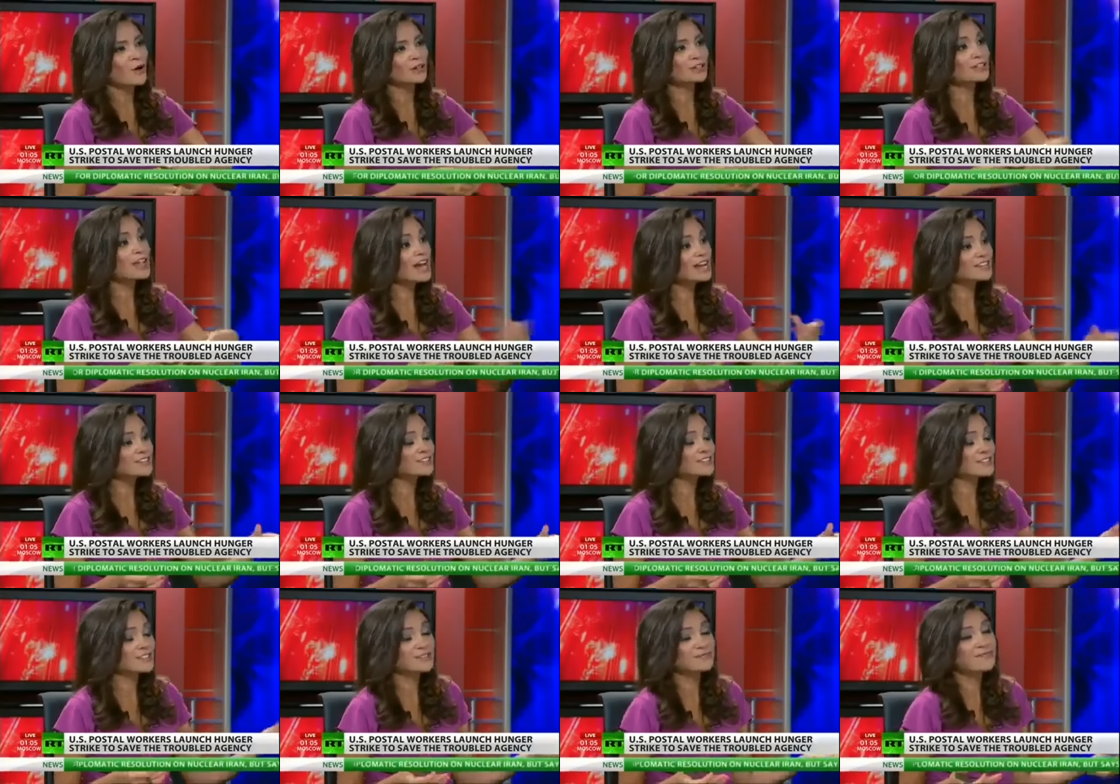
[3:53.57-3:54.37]
or
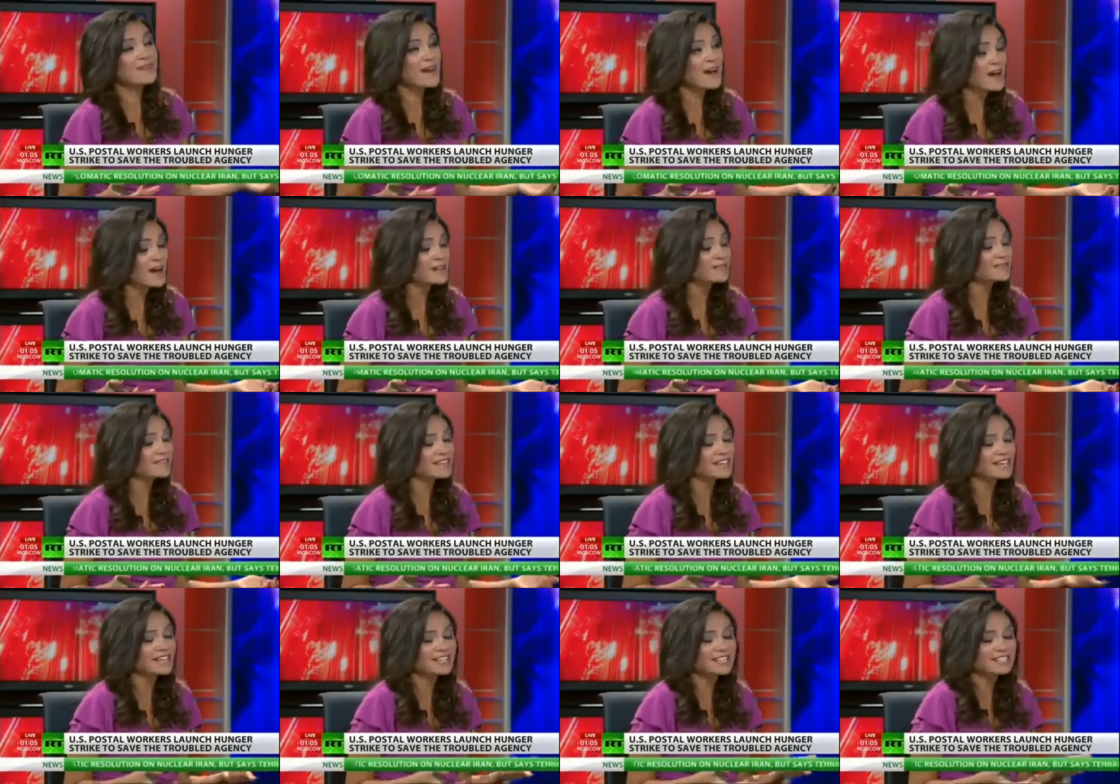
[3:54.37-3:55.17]
letters in the mail,
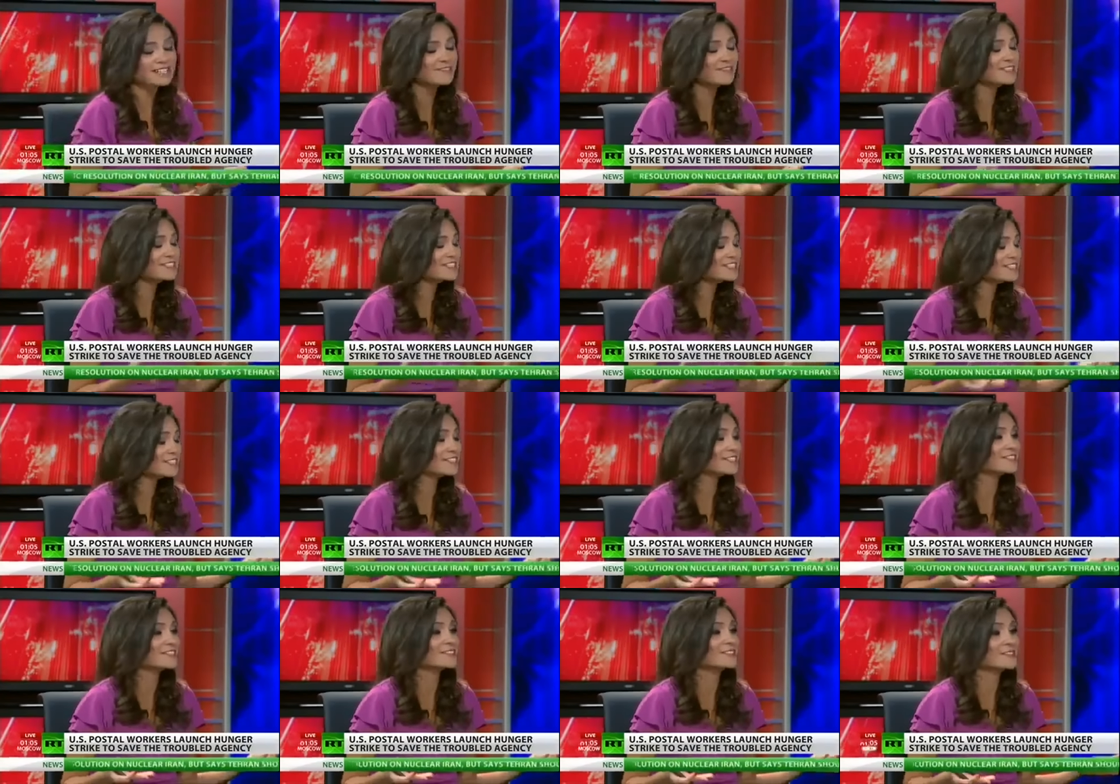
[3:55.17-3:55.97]
because we
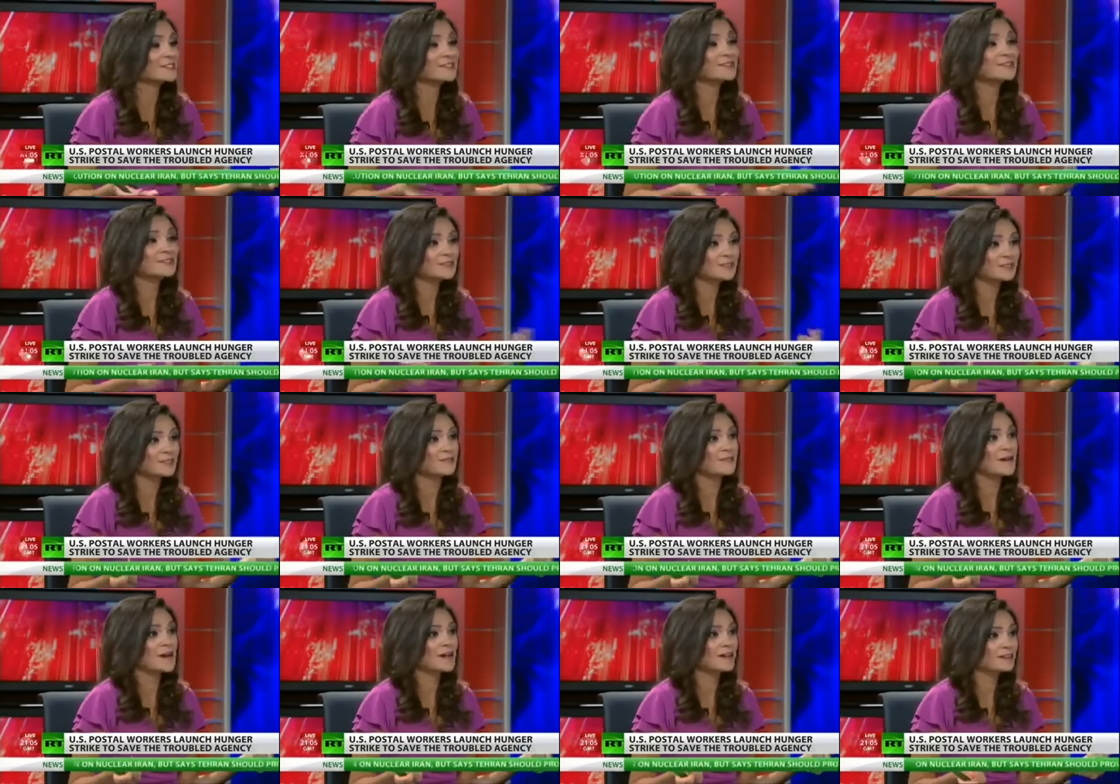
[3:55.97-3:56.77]
still do use
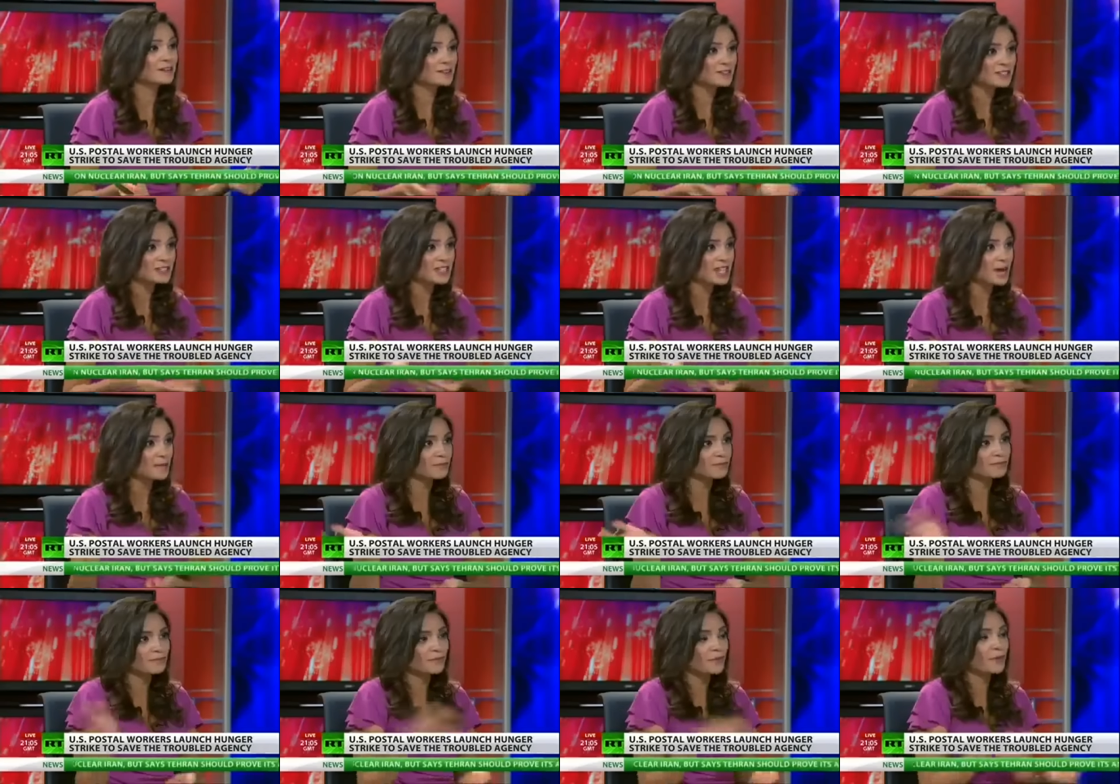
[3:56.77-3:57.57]
the mail. You just
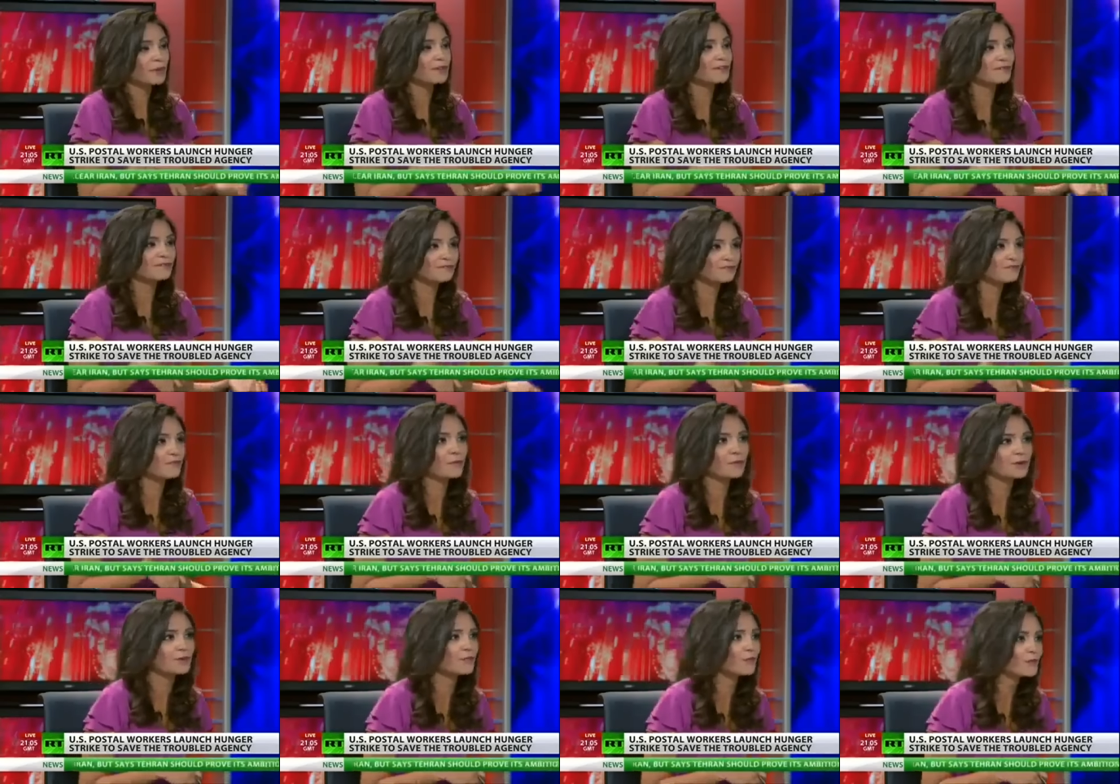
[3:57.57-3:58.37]
slap a 40,
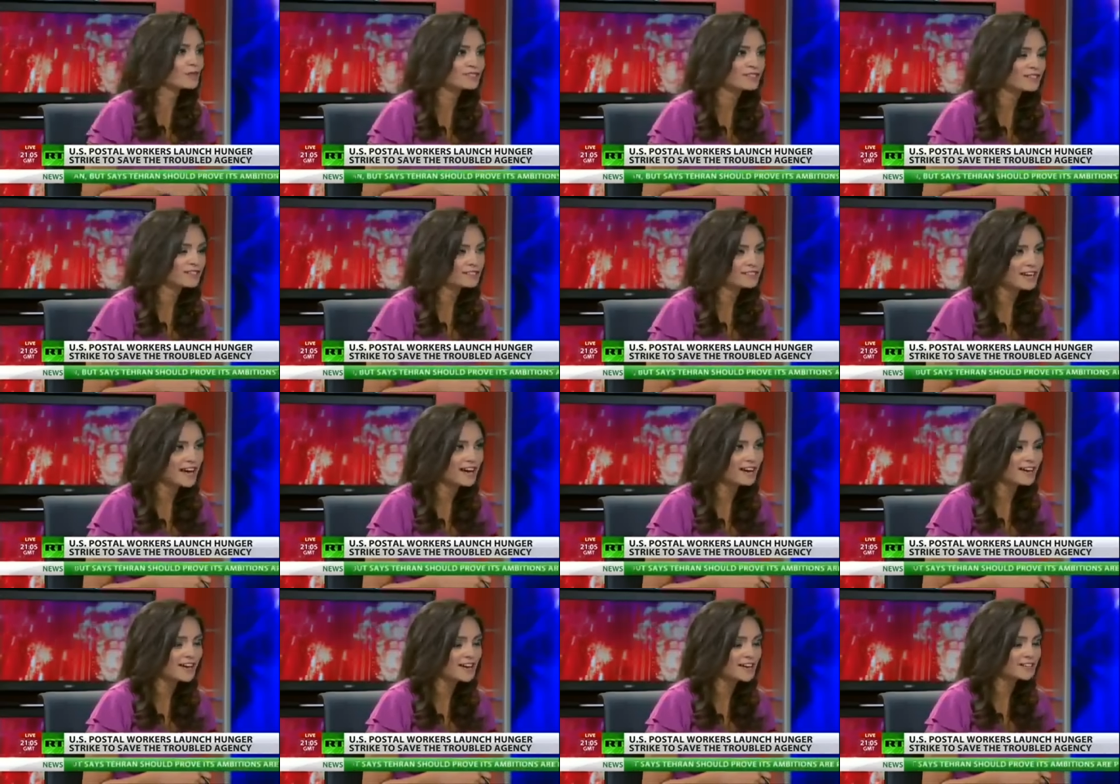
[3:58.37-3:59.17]
44 cent
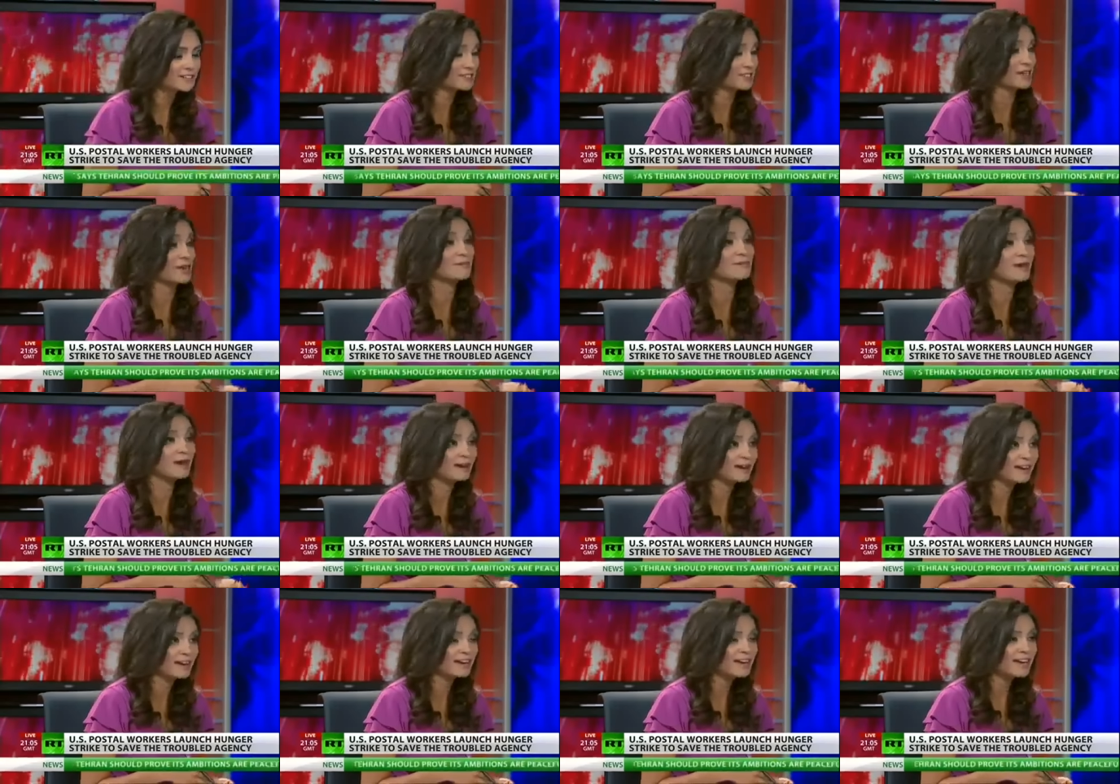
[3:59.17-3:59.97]
uh, stamp
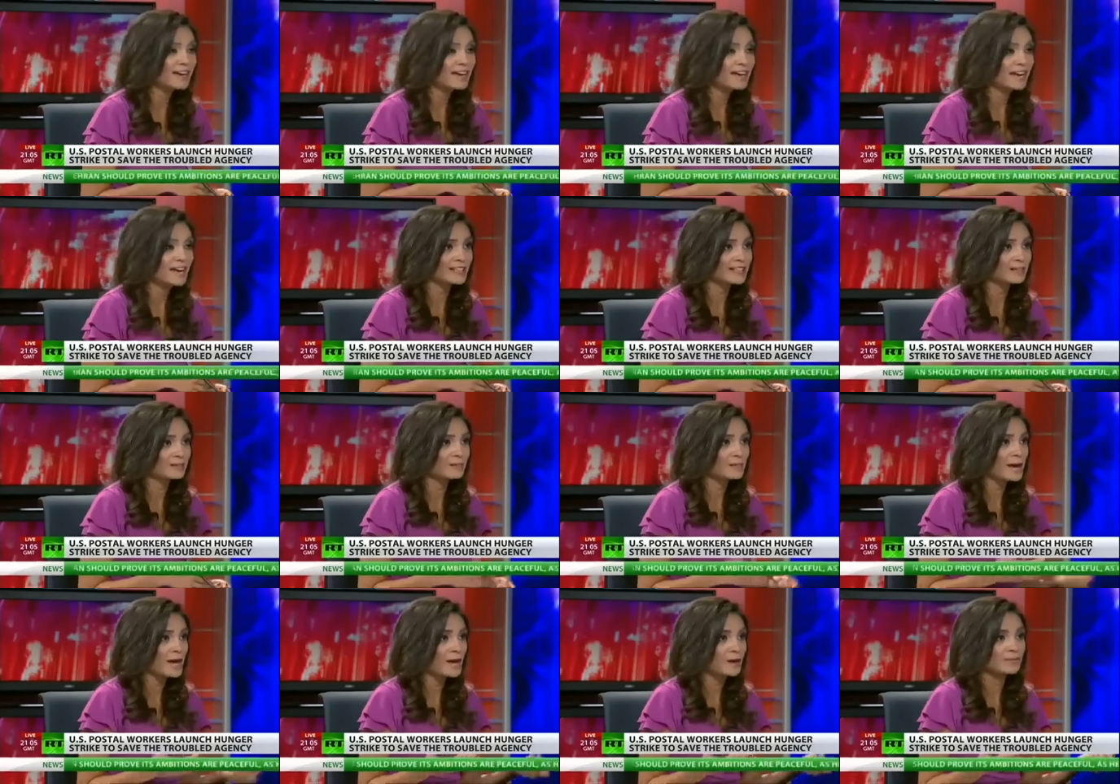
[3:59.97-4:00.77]
on it, sure. and
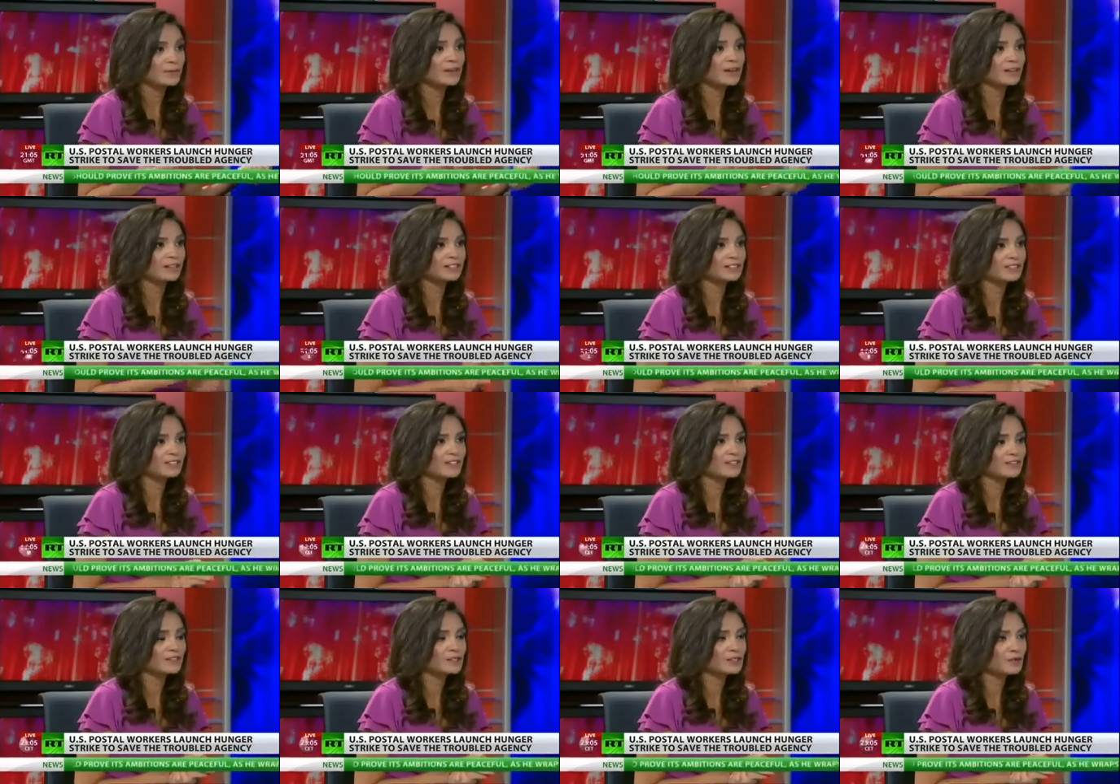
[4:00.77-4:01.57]
then bam, you get it
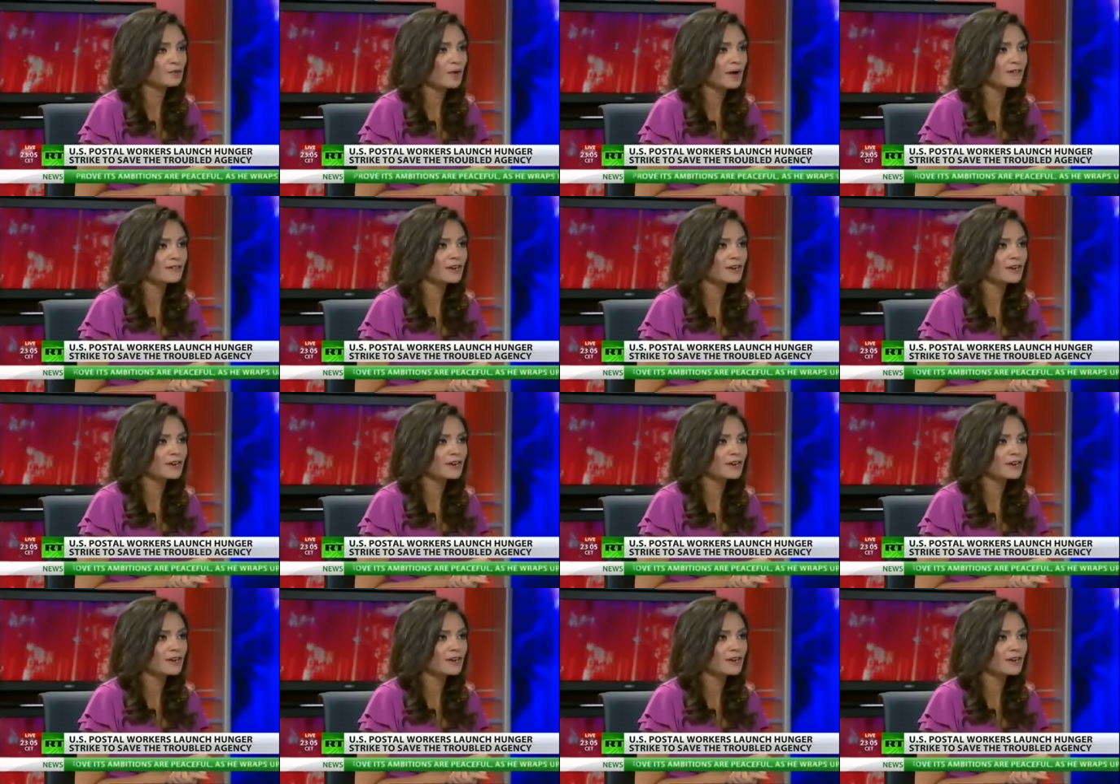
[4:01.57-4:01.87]
delivered to